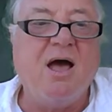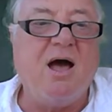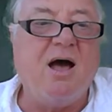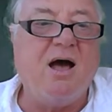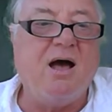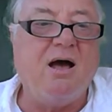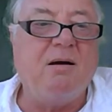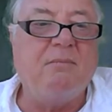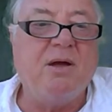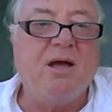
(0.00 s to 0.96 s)

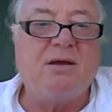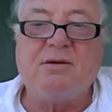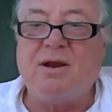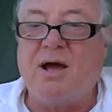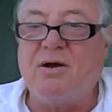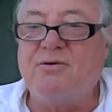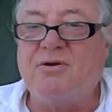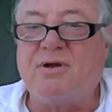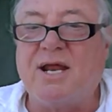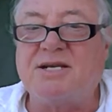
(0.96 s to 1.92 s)
Um, you know,
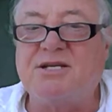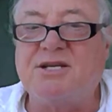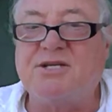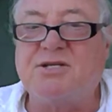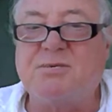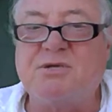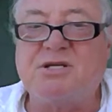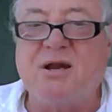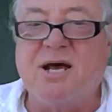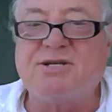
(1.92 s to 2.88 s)
you can actually just do a
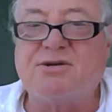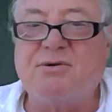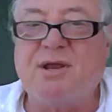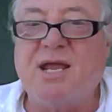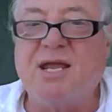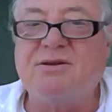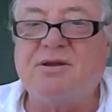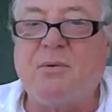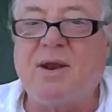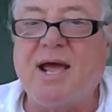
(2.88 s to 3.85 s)
slice through here,
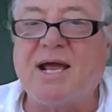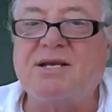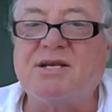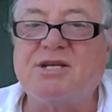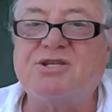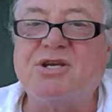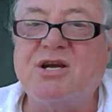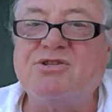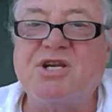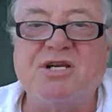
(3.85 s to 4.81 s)
so it actually just
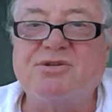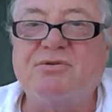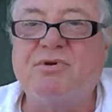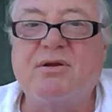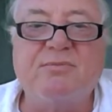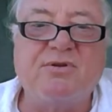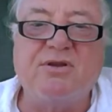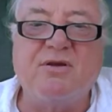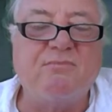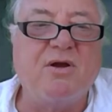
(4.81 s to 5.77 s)
shows just the rooms
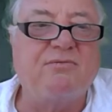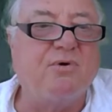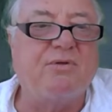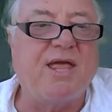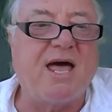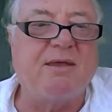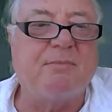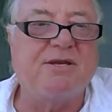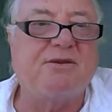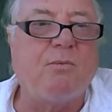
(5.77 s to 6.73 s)
and you've moved all the other
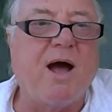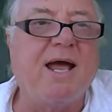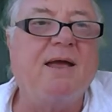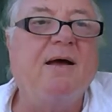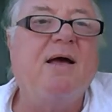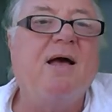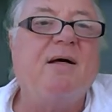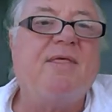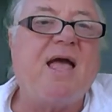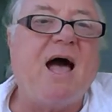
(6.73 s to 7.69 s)
bits away.
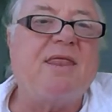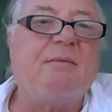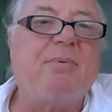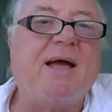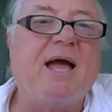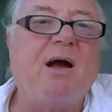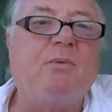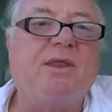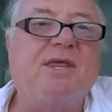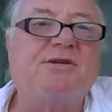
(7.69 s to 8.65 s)
The other power
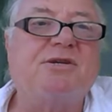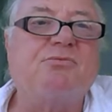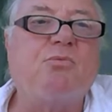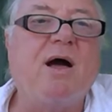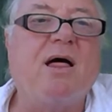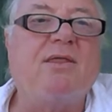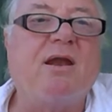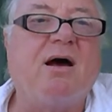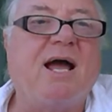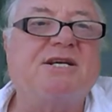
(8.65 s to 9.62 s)
with this as well
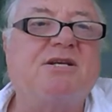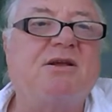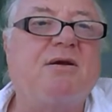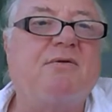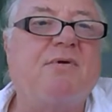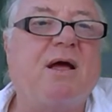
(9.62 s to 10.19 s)
that I actually